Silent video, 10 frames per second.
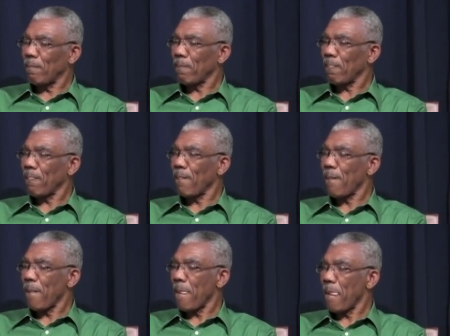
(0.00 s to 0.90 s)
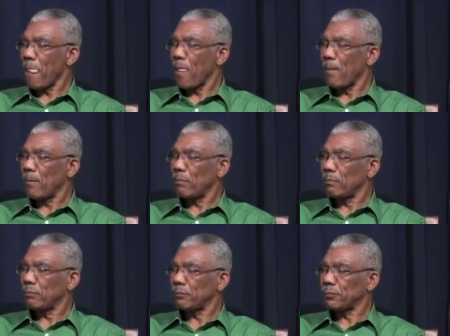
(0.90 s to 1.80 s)
Okay, and can
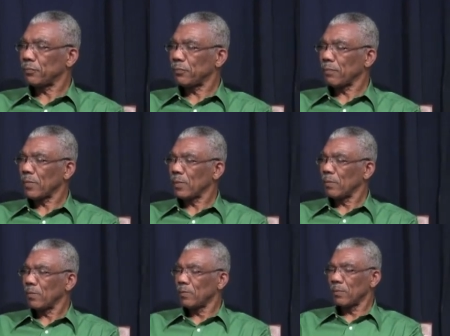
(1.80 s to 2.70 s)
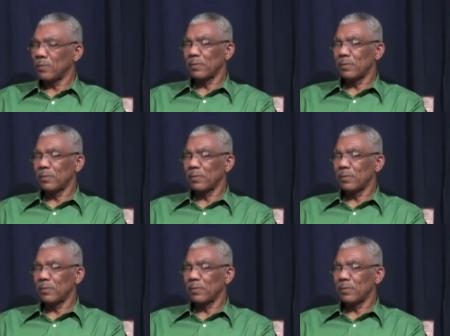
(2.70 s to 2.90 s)
we uh, finally, sir, on,